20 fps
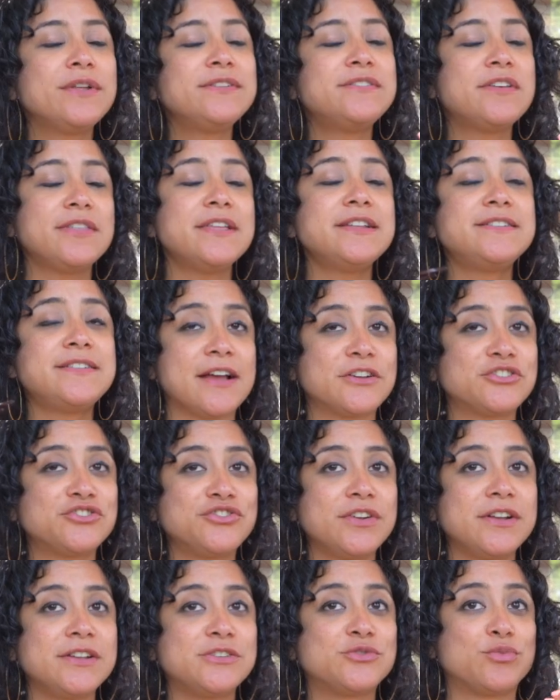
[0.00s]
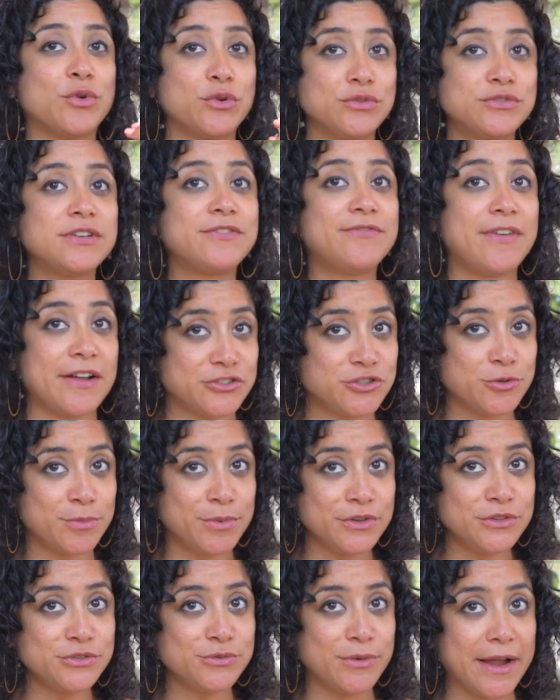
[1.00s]
can tell the texture is roasted
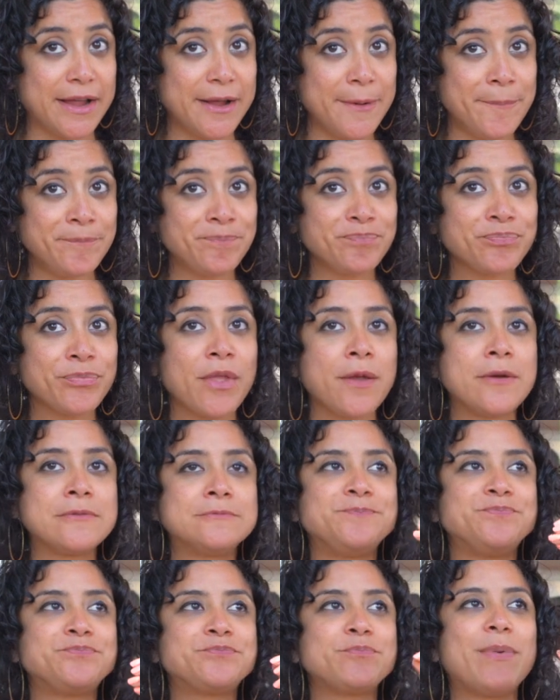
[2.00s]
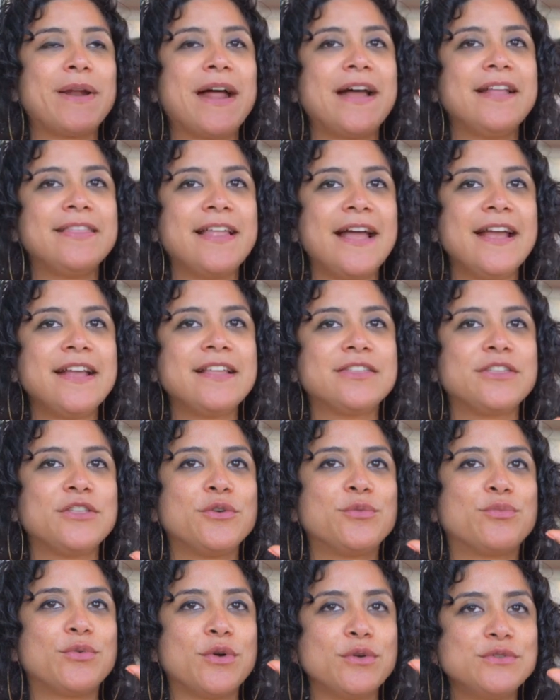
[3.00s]
vegetables, right? But I like
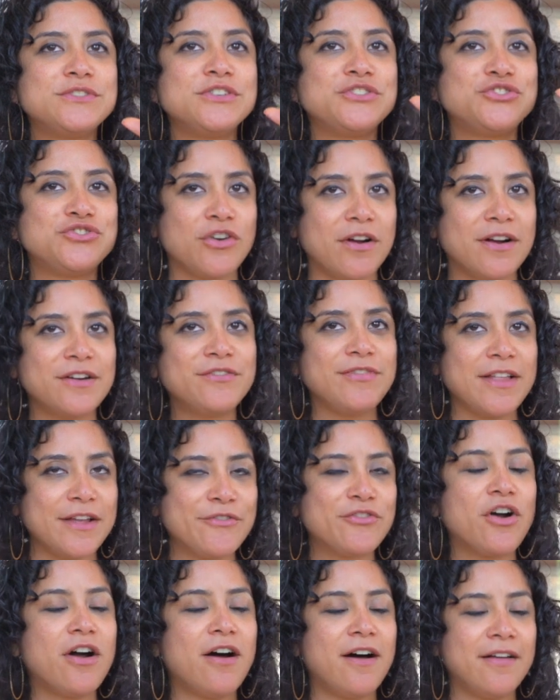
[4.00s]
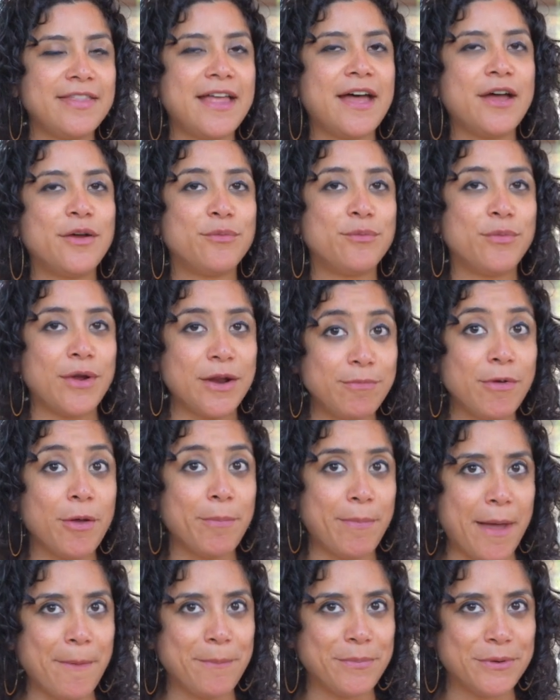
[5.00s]
the roasted charred flavor on that red bell
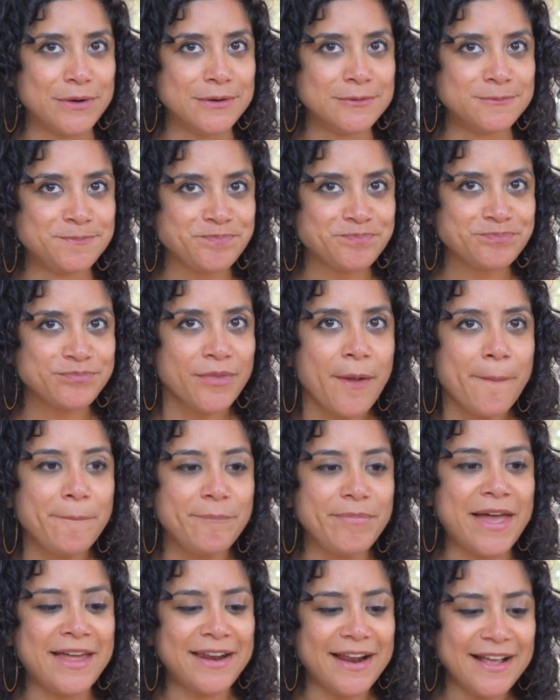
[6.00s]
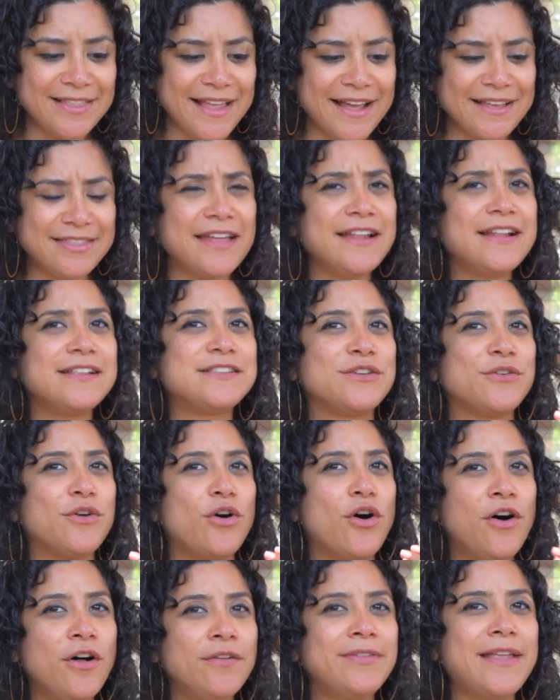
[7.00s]
pepper. And I like that it's
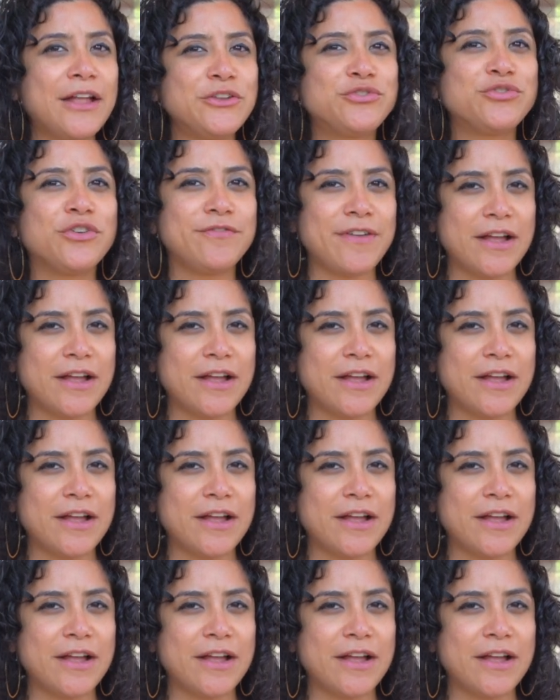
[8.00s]
all natural